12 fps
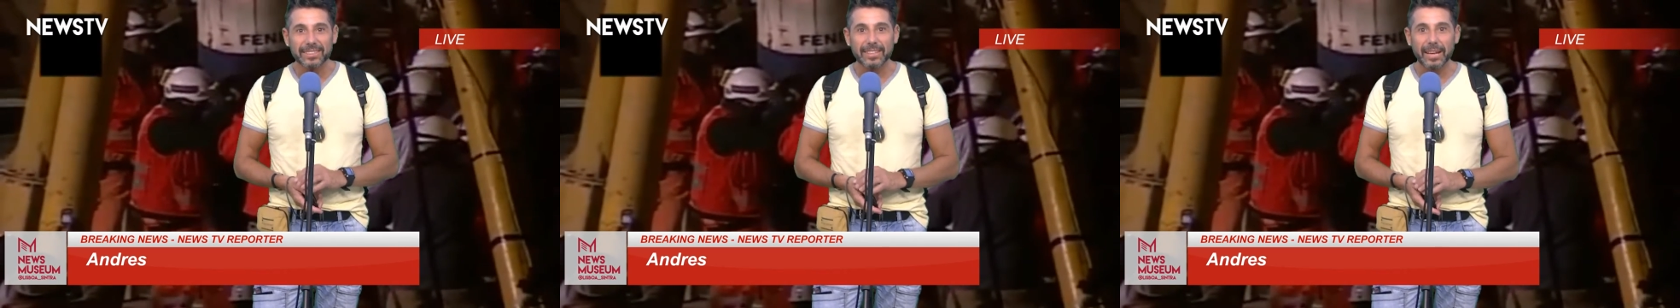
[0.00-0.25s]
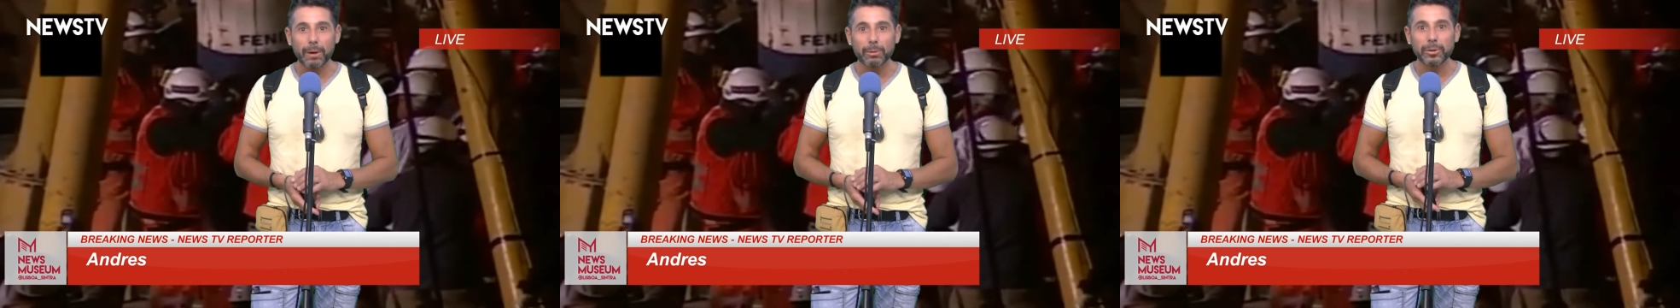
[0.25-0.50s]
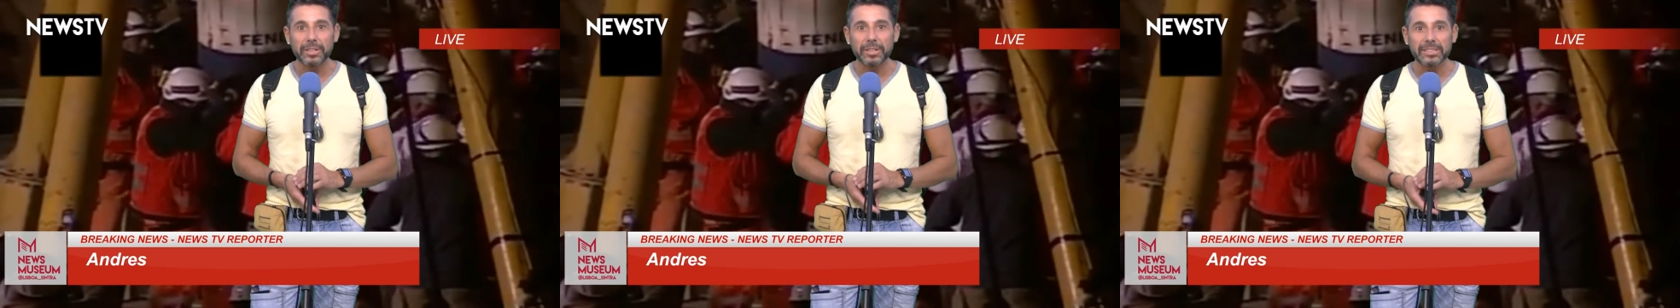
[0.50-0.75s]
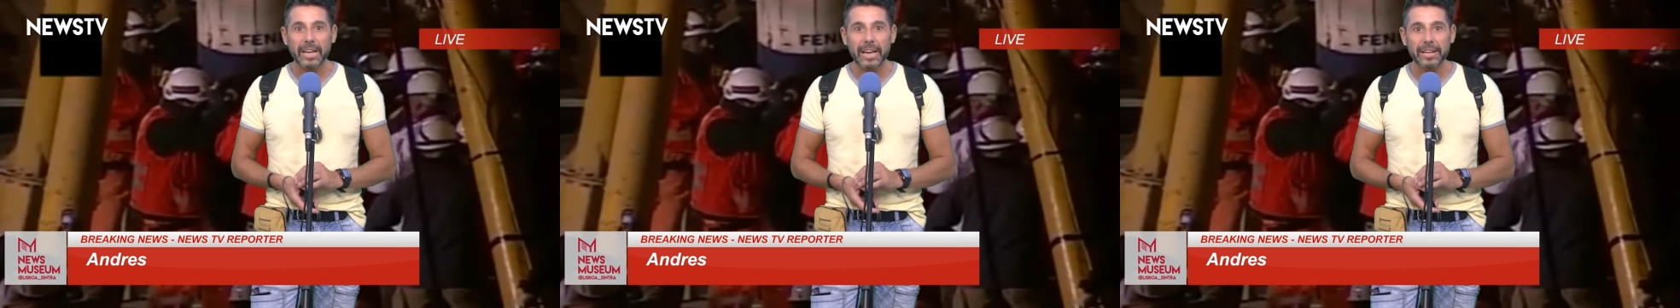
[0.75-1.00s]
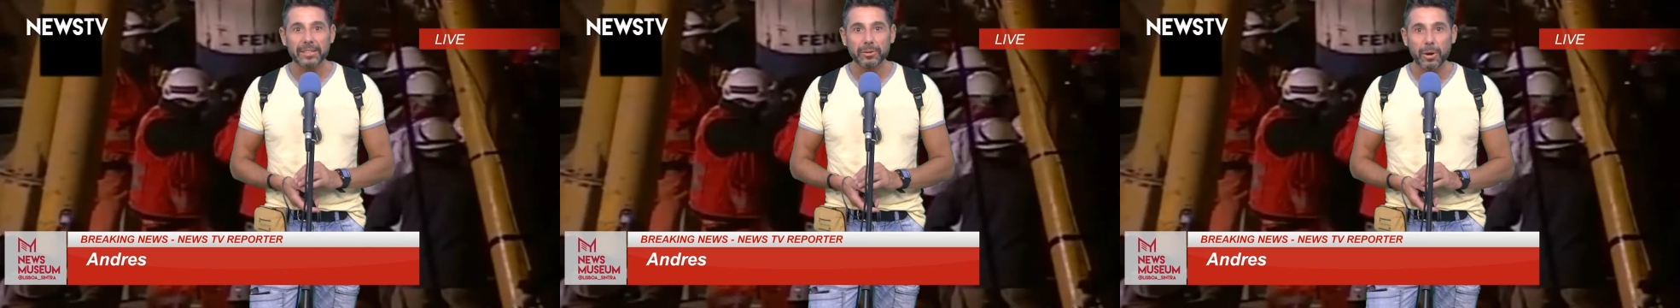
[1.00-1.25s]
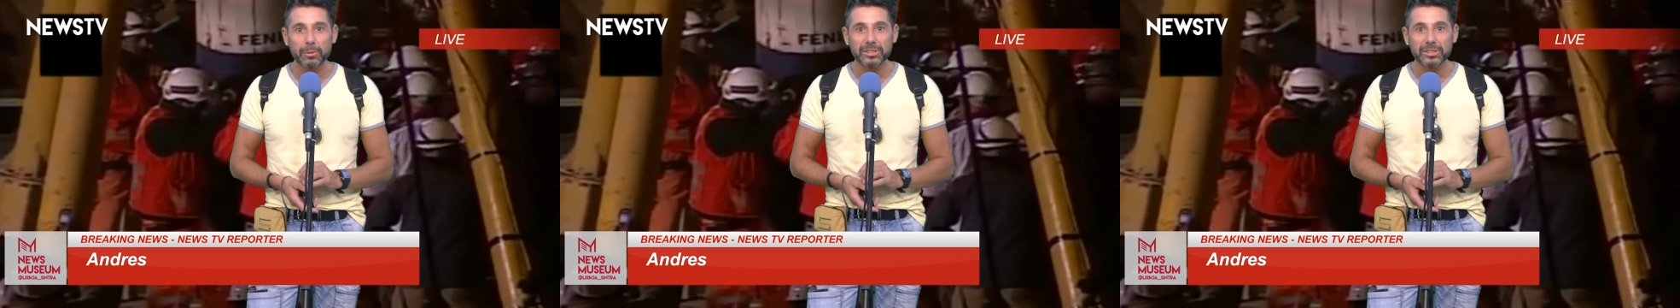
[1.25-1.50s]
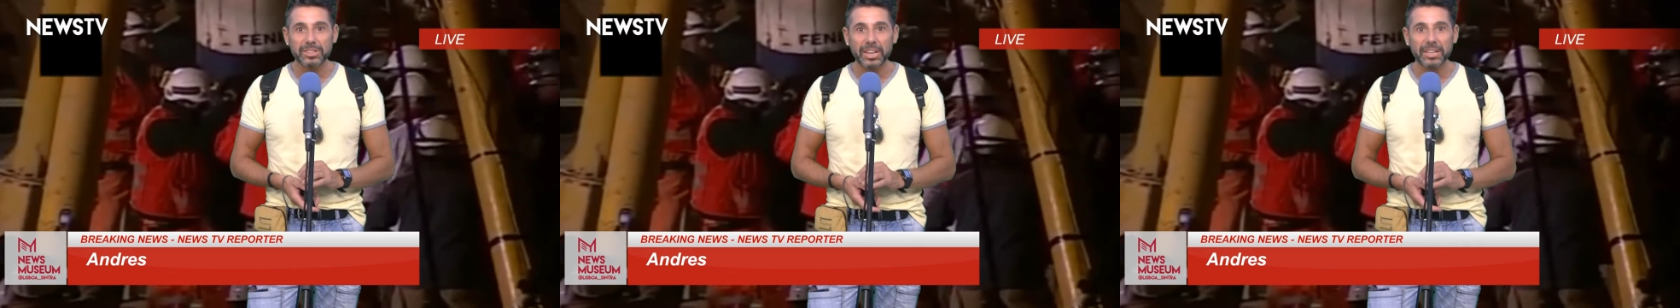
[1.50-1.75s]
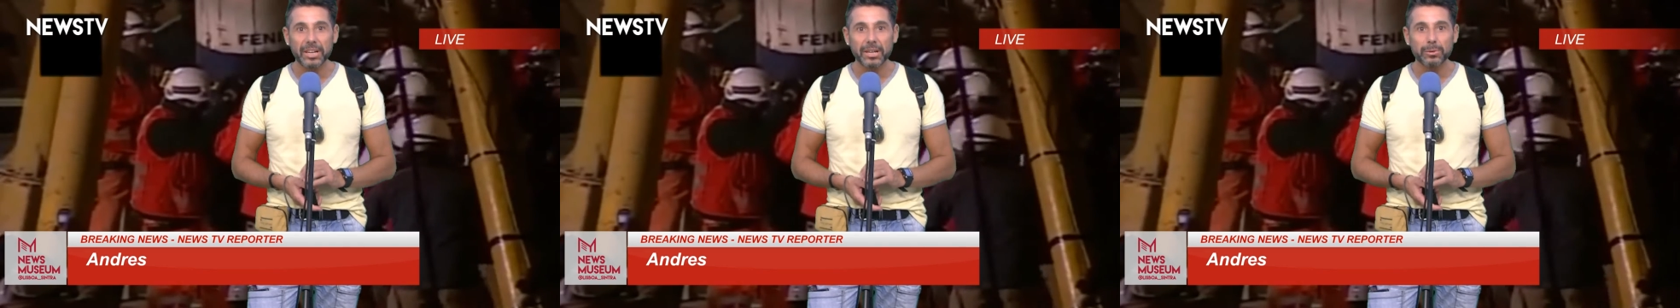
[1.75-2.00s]
The authorities are now
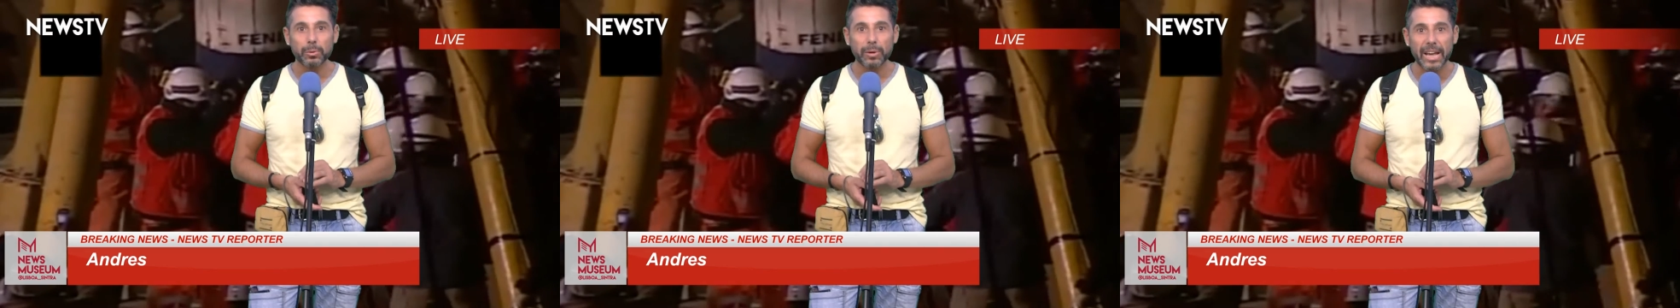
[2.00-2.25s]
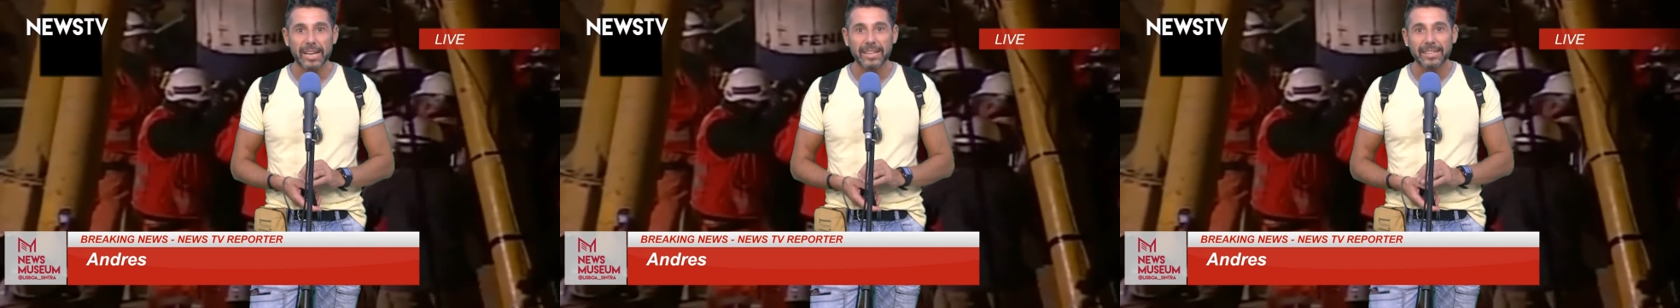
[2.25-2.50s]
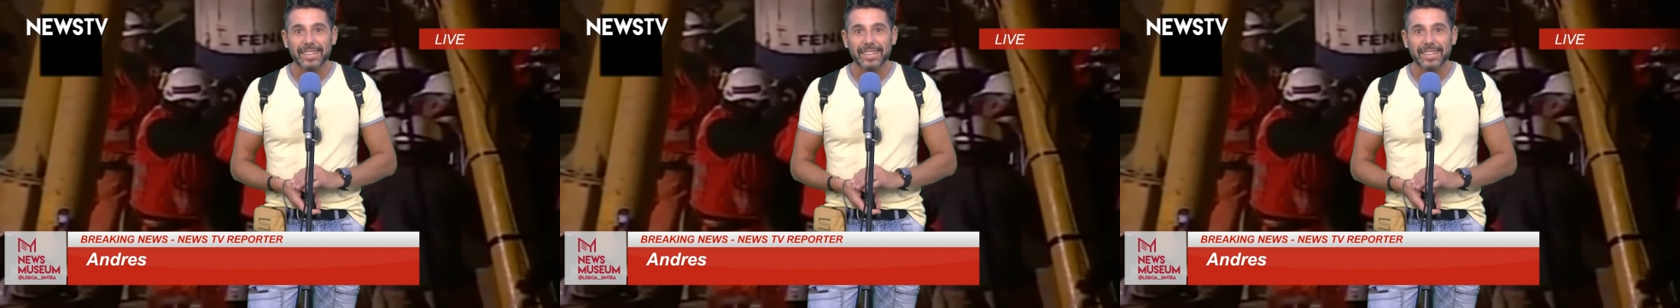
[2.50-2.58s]
trying to hide